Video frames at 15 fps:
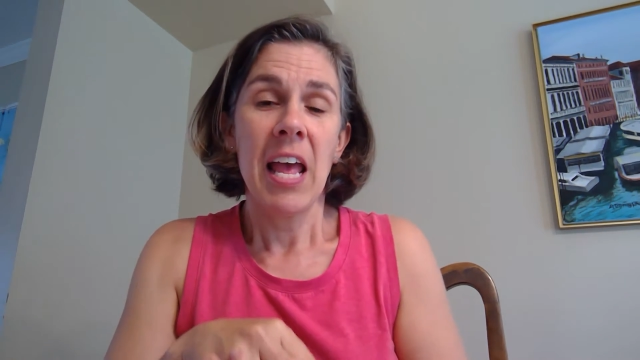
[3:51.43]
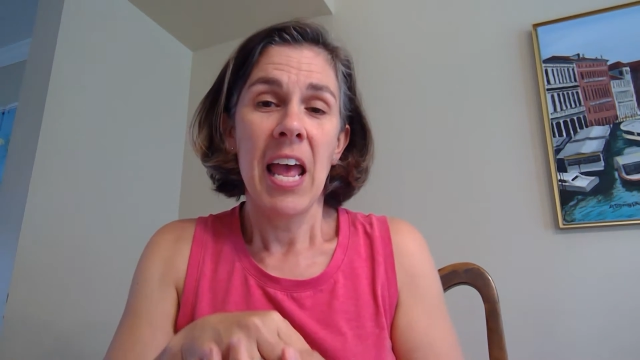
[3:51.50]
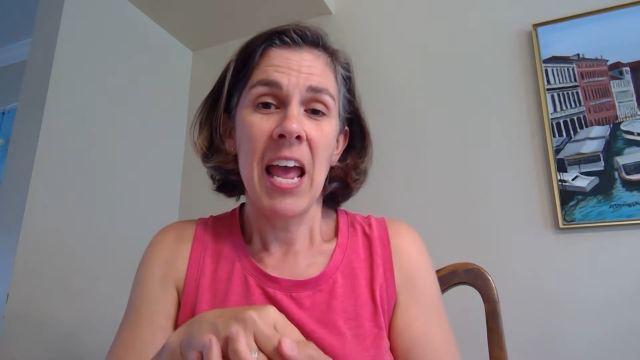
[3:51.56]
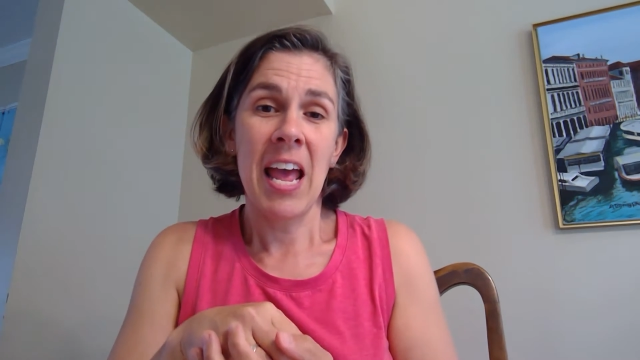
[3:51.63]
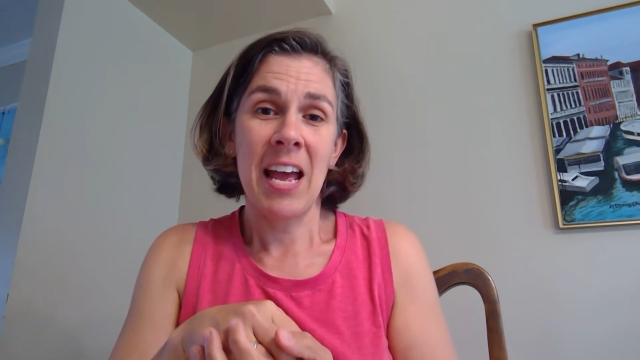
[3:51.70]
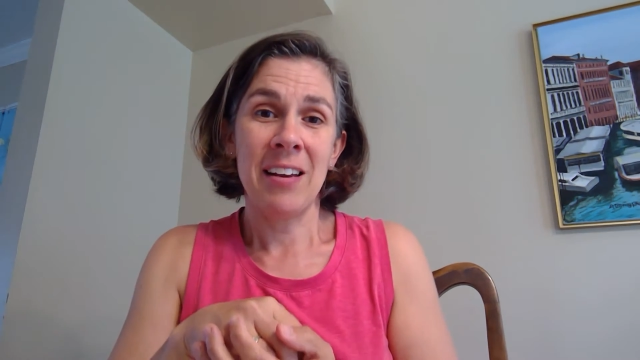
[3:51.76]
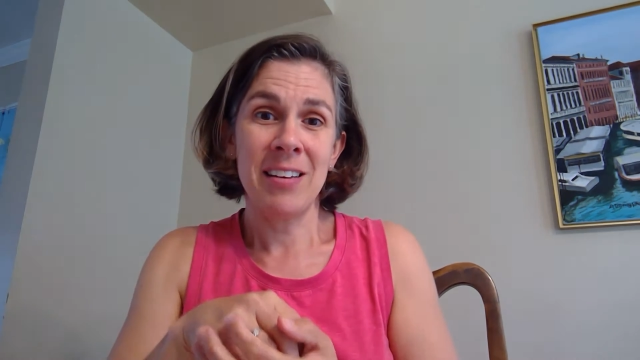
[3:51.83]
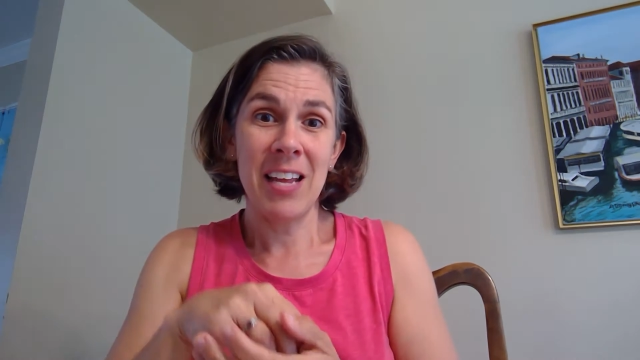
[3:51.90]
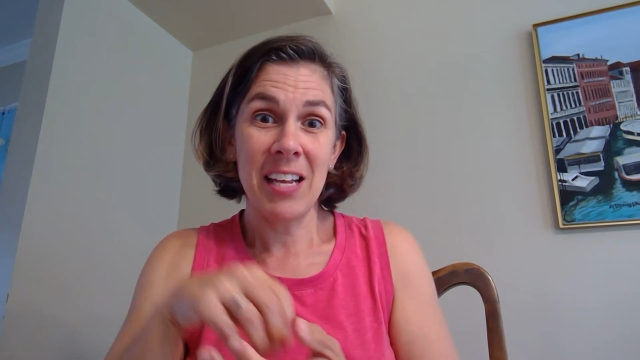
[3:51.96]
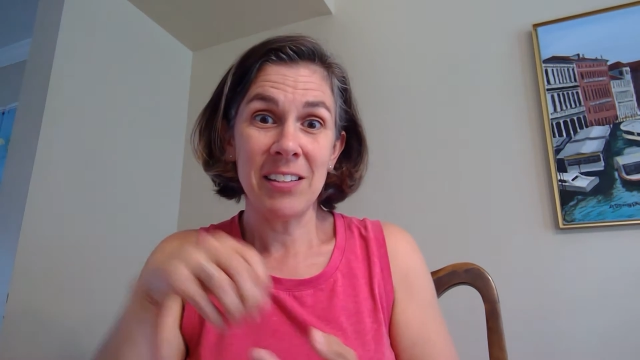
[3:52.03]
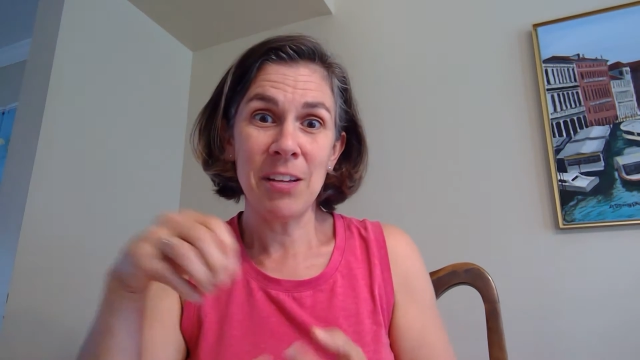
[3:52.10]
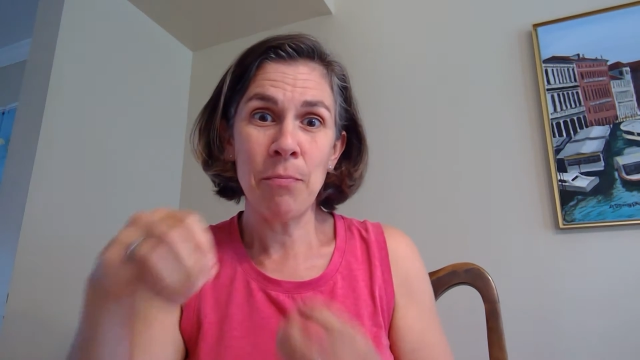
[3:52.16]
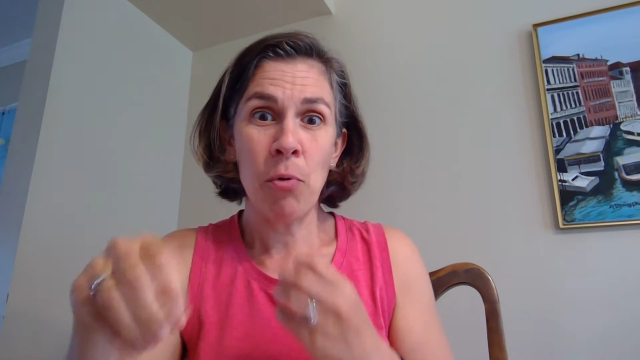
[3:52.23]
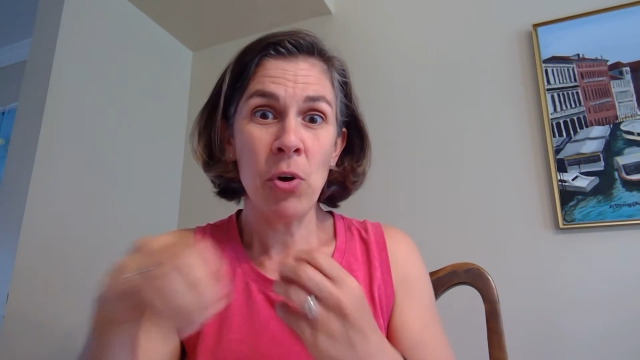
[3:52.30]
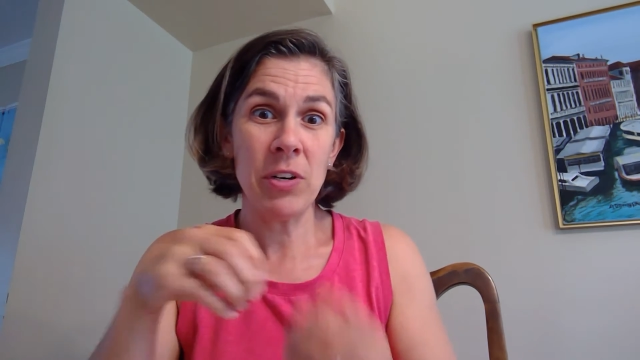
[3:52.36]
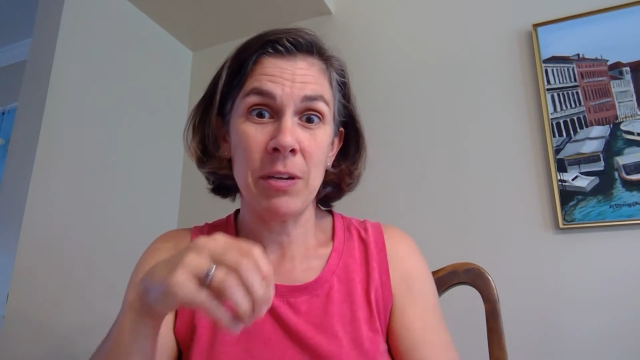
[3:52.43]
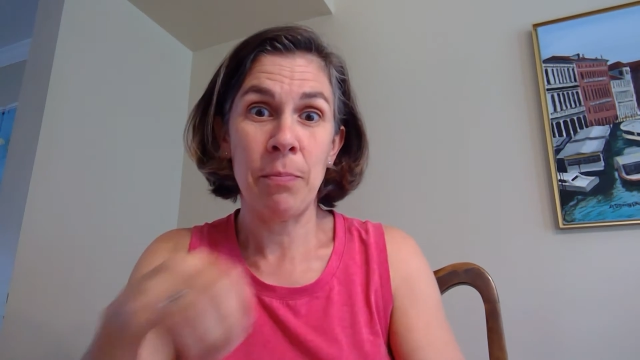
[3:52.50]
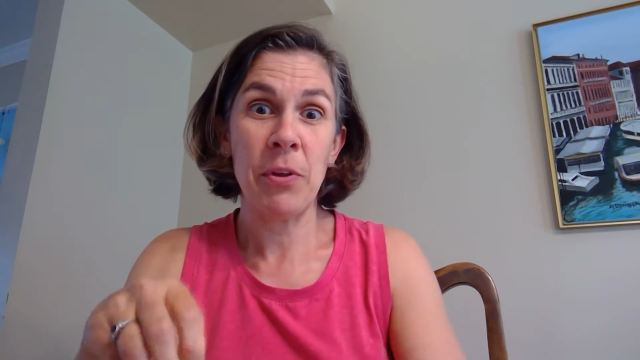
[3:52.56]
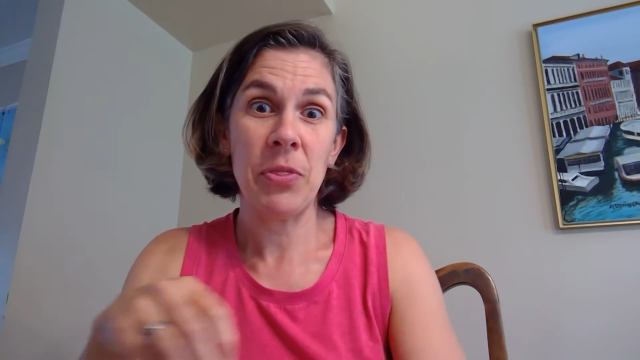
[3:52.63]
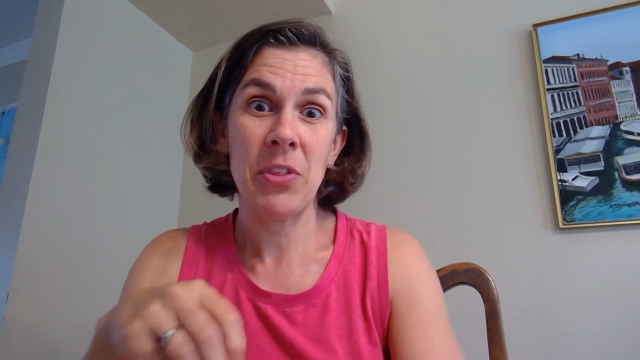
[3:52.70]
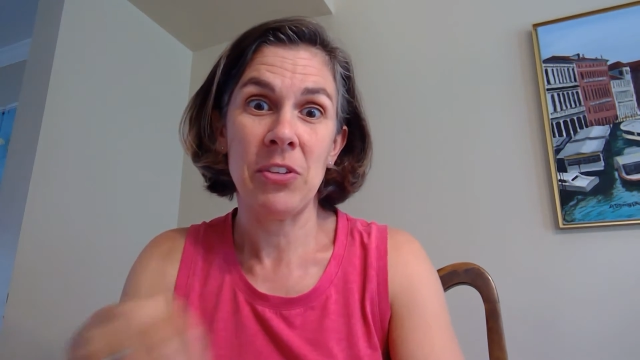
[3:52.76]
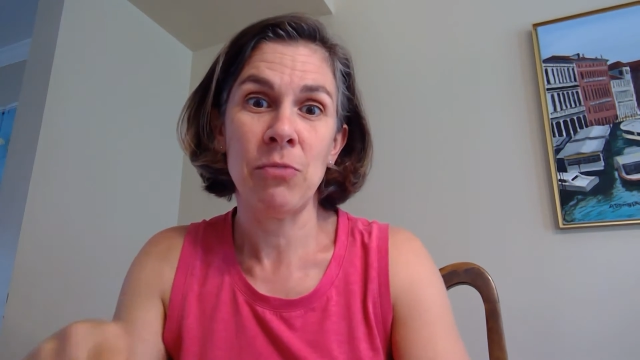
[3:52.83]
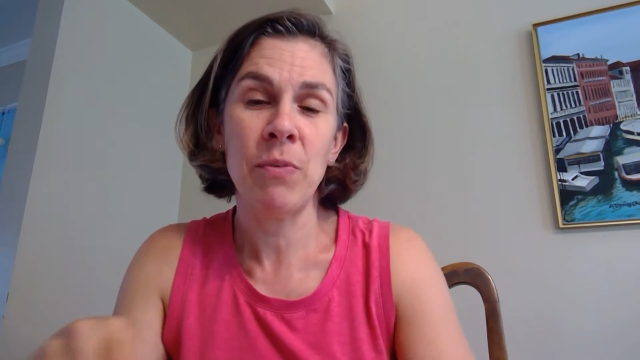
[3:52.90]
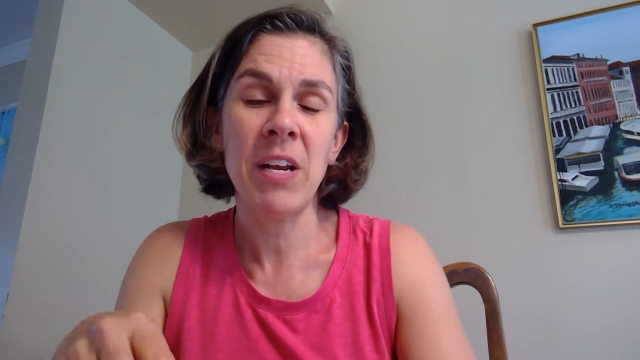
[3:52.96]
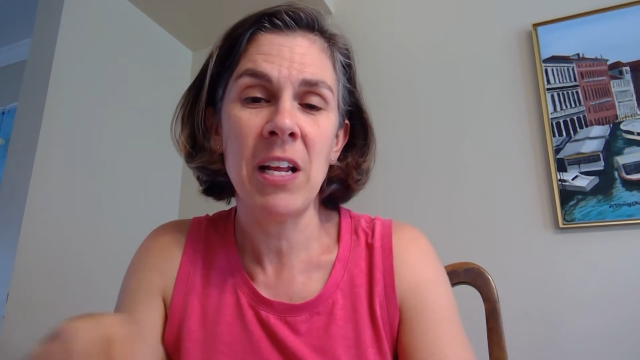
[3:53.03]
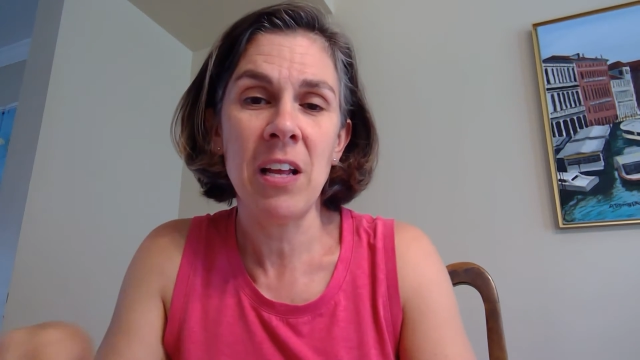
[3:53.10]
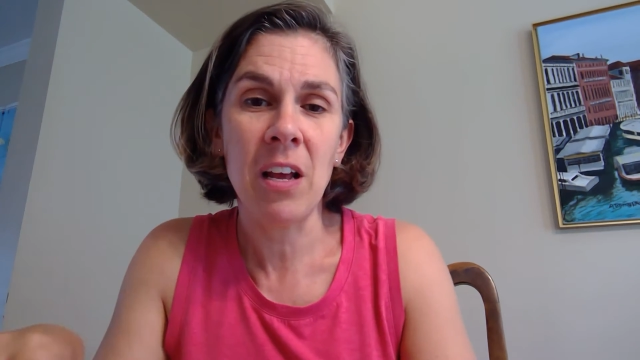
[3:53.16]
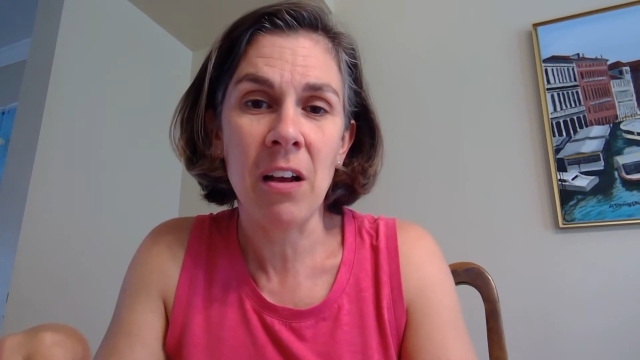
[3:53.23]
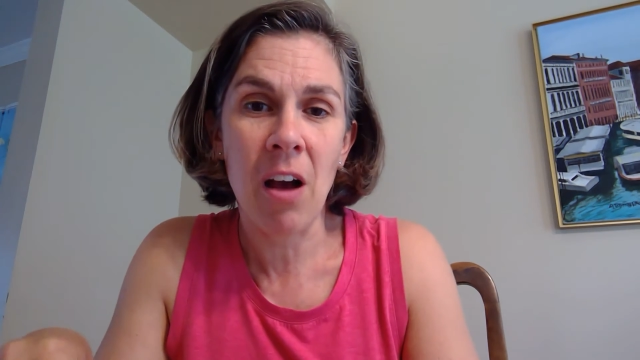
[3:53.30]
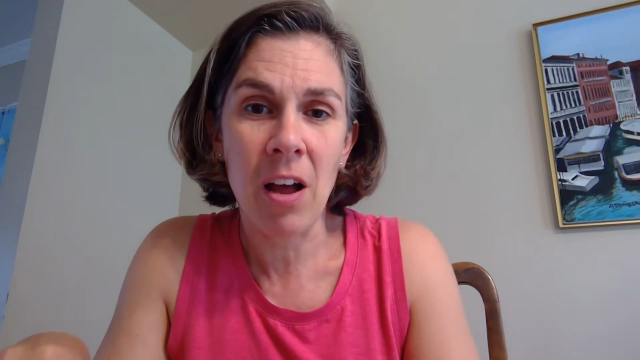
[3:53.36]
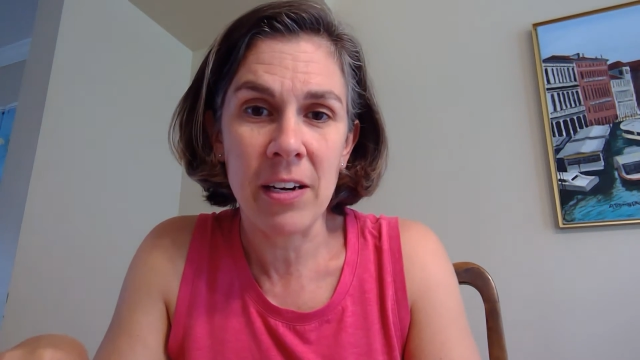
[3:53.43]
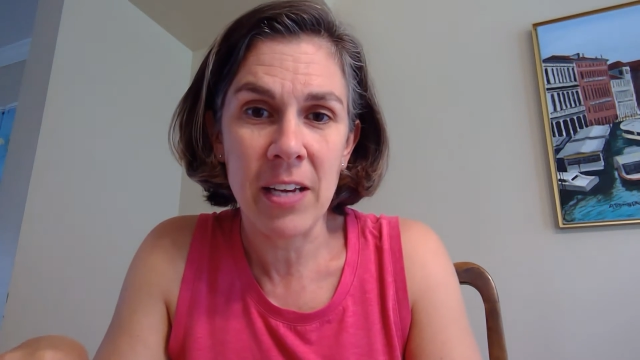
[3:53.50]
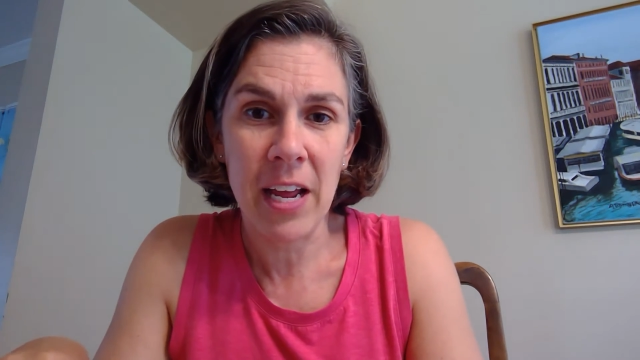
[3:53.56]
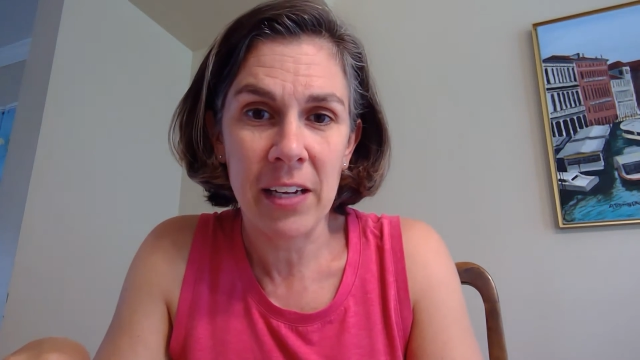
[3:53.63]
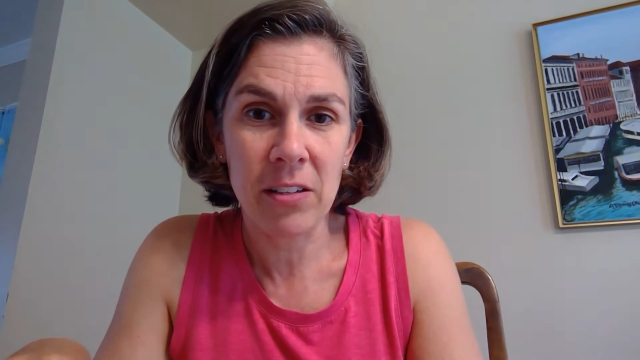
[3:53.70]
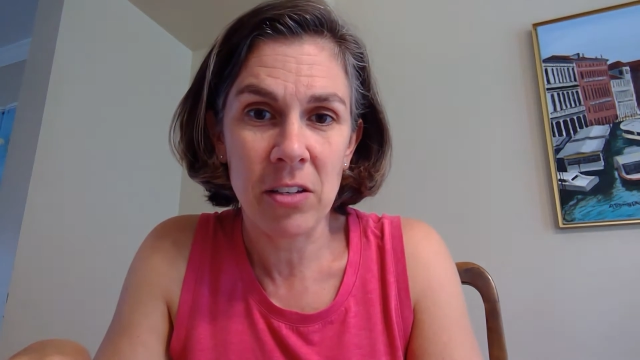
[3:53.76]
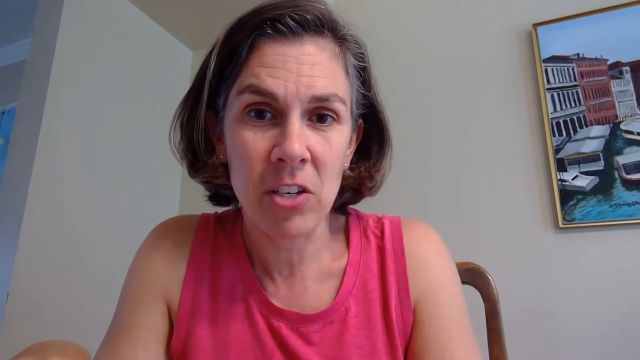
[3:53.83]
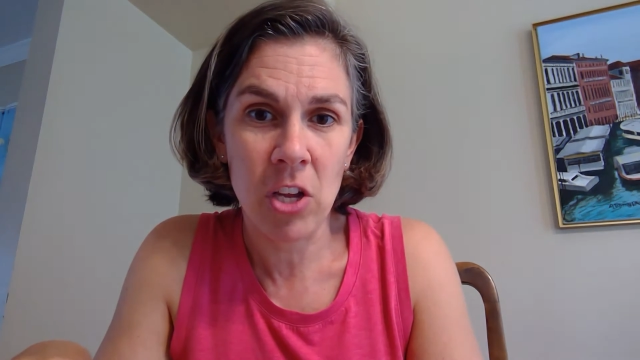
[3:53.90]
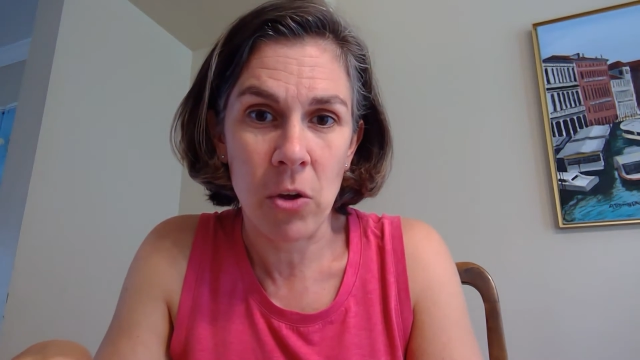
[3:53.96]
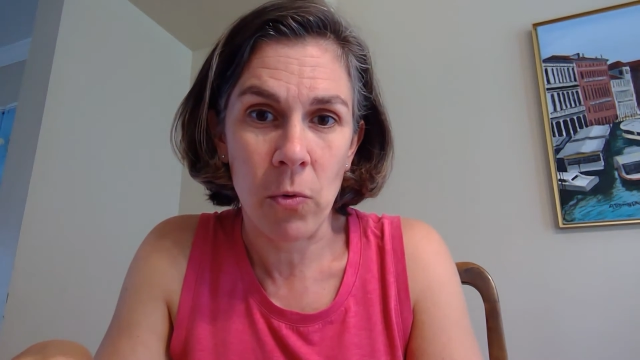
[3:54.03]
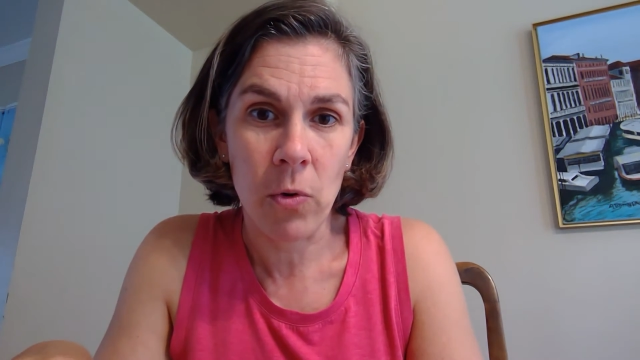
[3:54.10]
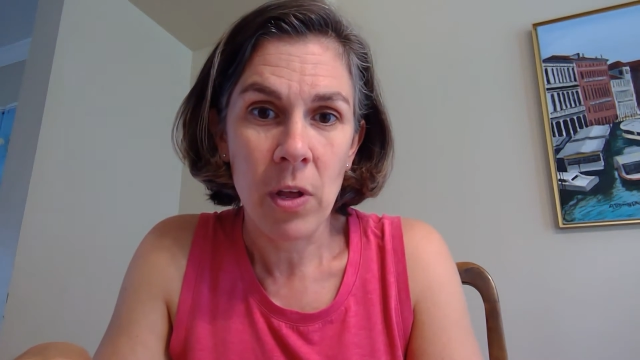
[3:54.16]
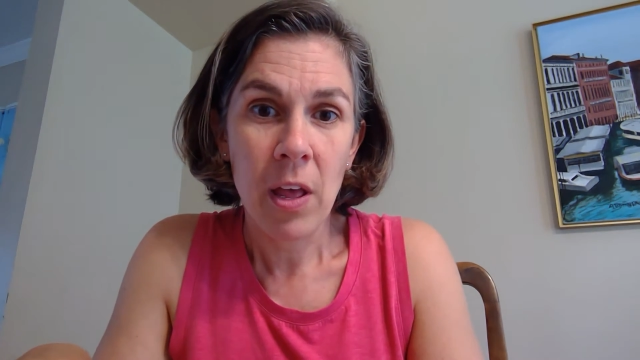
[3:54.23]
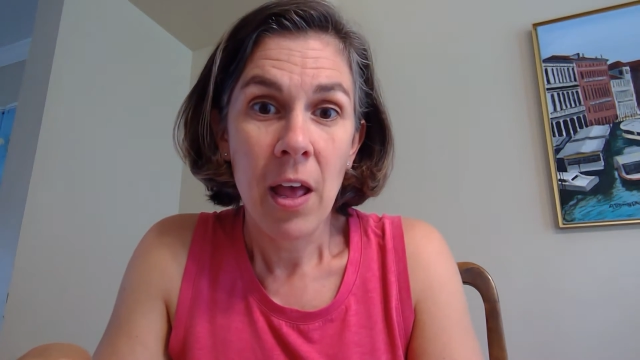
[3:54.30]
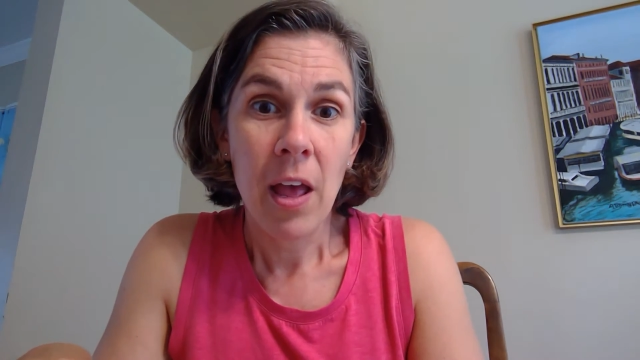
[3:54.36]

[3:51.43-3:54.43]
And it's important to put this reading in context too.